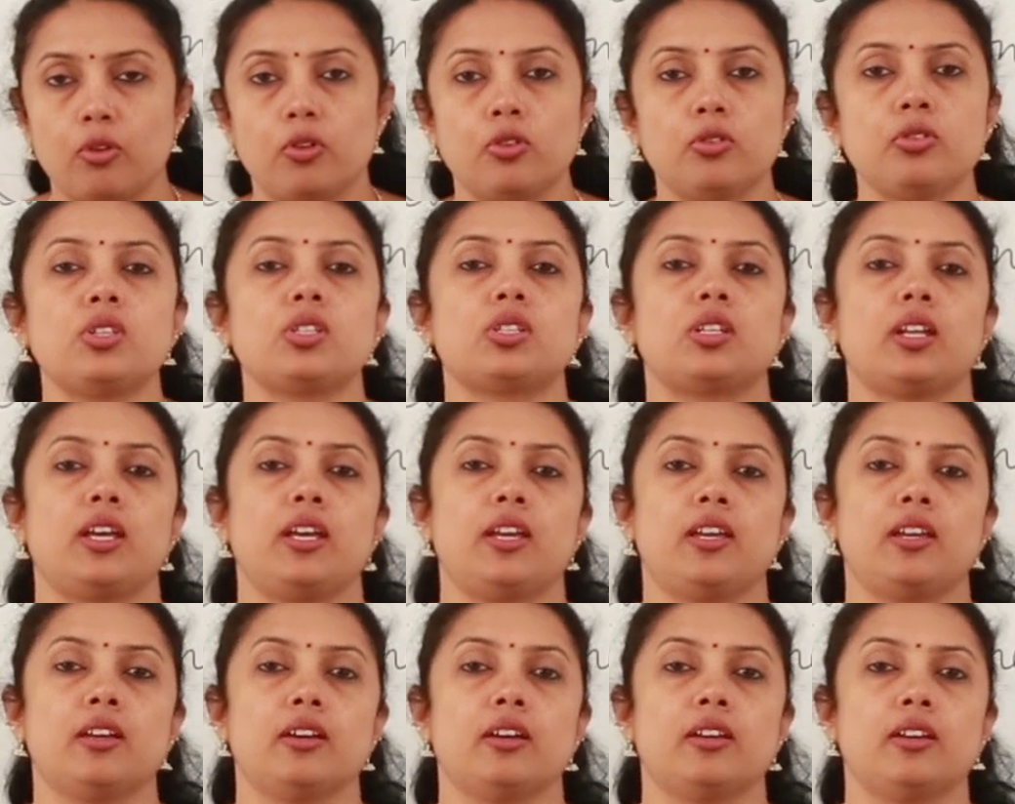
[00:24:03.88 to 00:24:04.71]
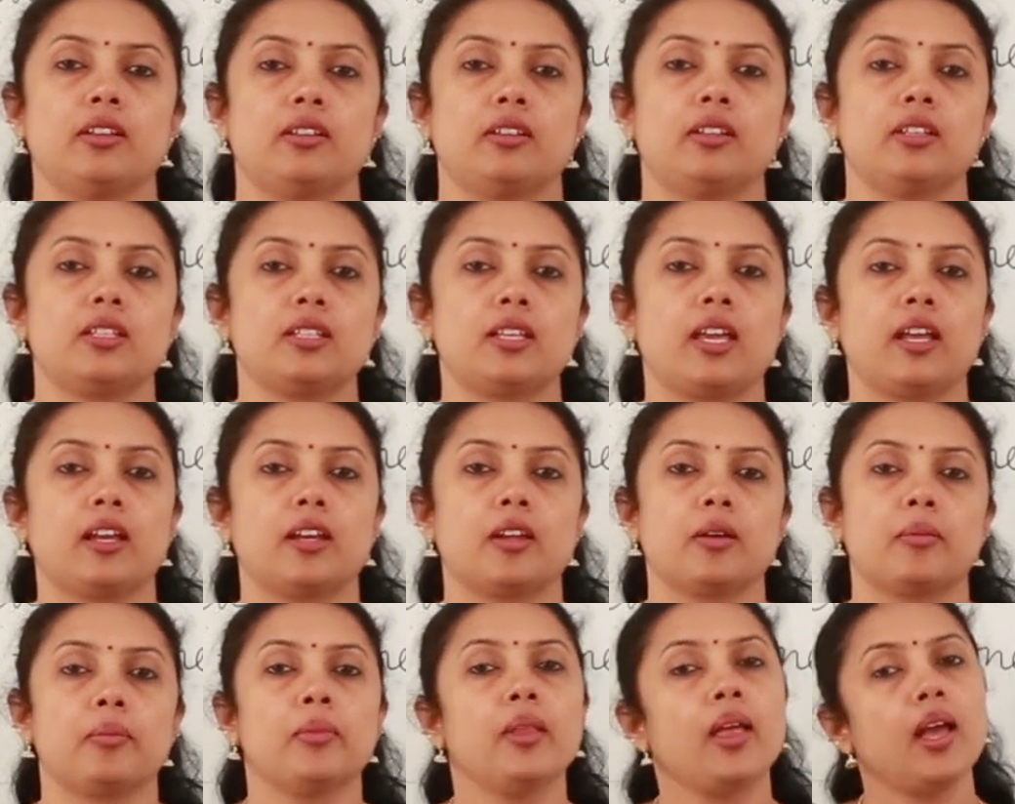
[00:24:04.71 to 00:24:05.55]
going to stay here in this
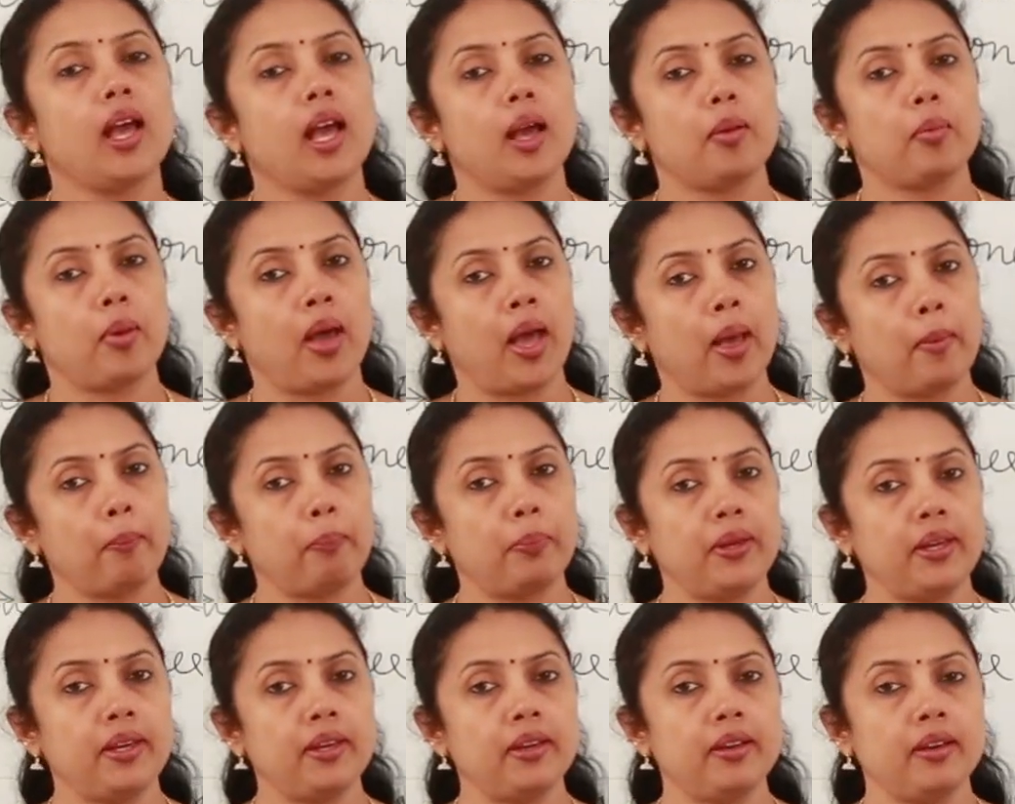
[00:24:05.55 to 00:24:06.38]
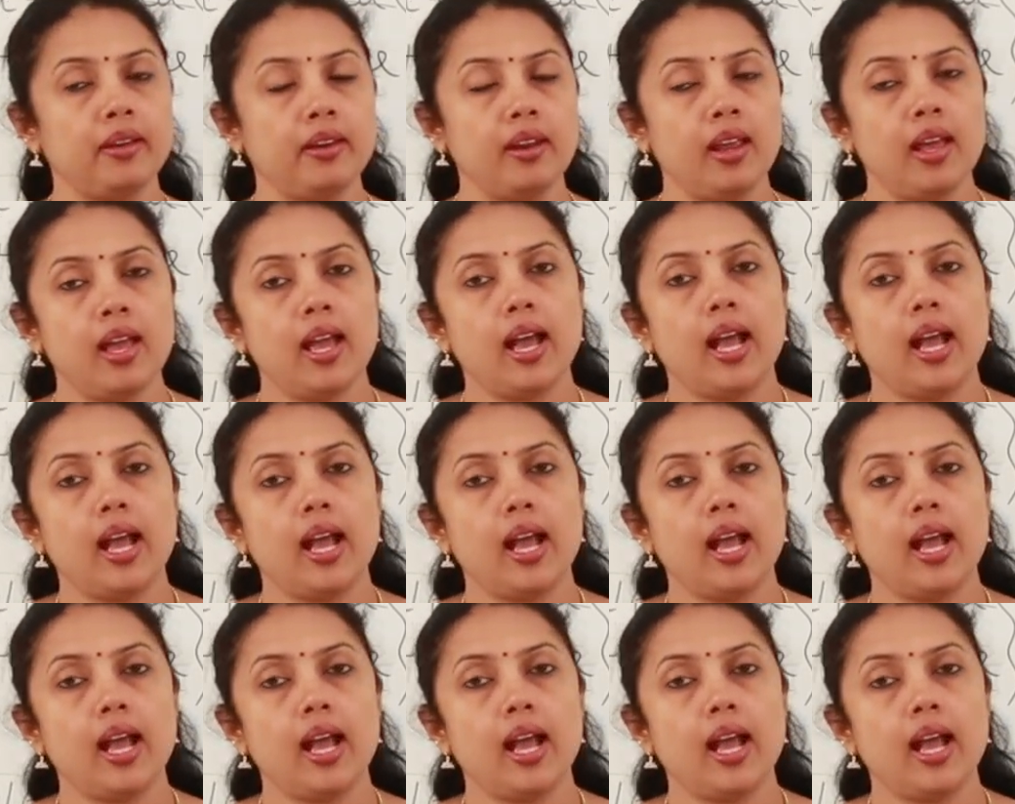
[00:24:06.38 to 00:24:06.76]
kingdom. I'm happy here.